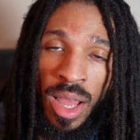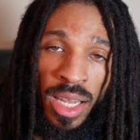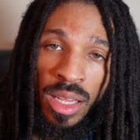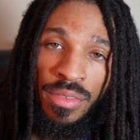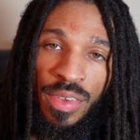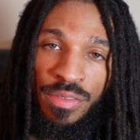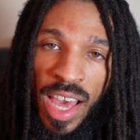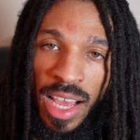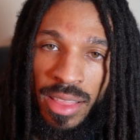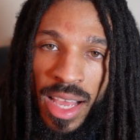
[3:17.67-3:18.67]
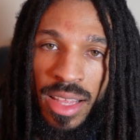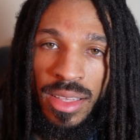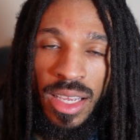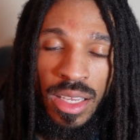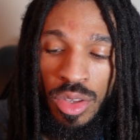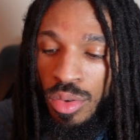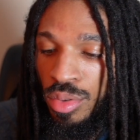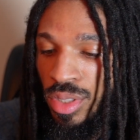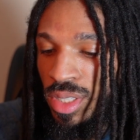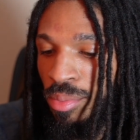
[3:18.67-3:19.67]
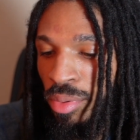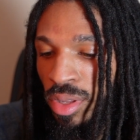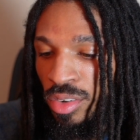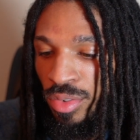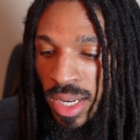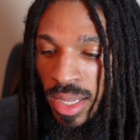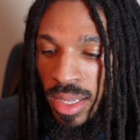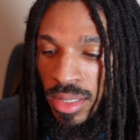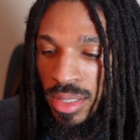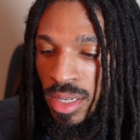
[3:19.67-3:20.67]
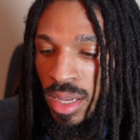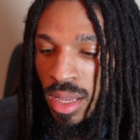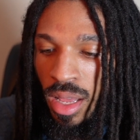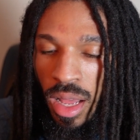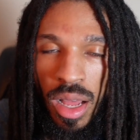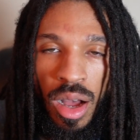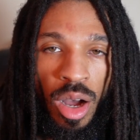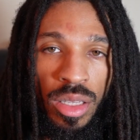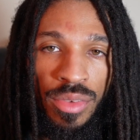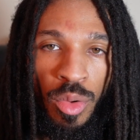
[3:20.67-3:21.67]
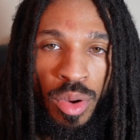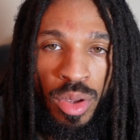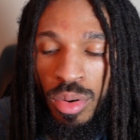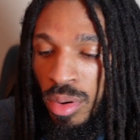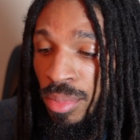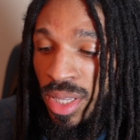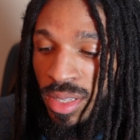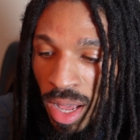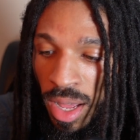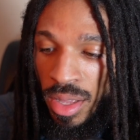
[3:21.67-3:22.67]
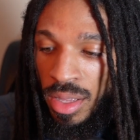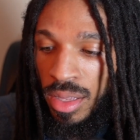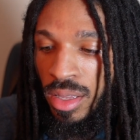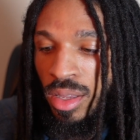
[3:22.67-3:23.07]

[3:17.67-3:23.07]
I love the fact that they use simple ingredients, olive oil, batana,